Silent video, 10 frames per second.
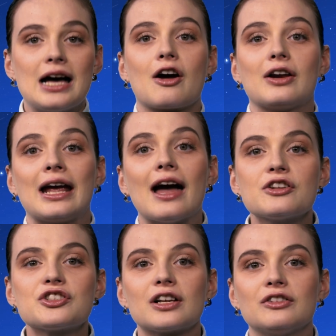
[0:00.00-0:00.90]

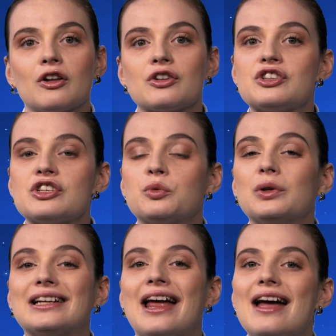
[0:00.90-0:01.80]
Cutting-edge technologies will
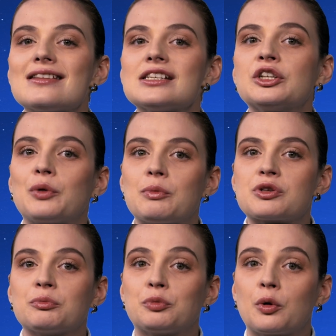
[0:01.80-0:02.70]
enhance
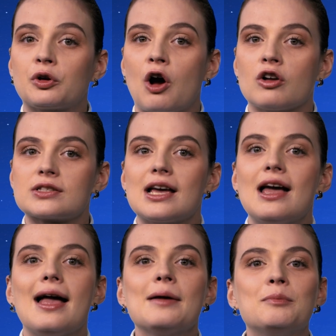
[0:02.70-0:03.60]
encryption protocols
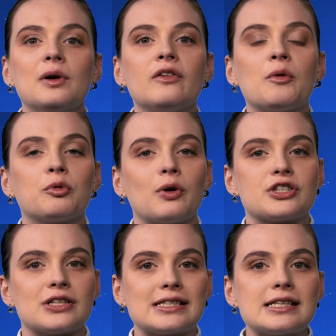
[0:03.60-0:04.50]
and build
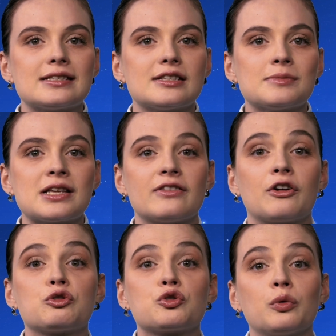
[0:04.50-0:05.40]
operation systems that
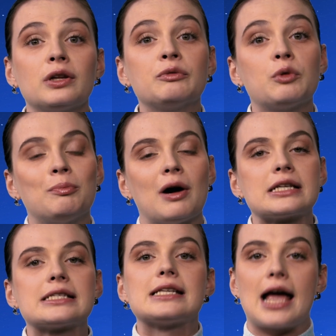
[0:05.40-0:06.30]
are truly
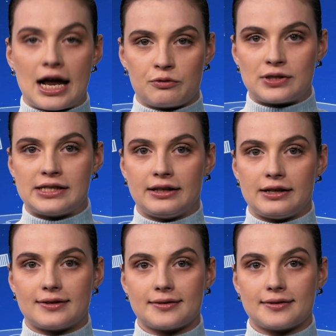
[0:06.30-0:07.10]
robust and resilient.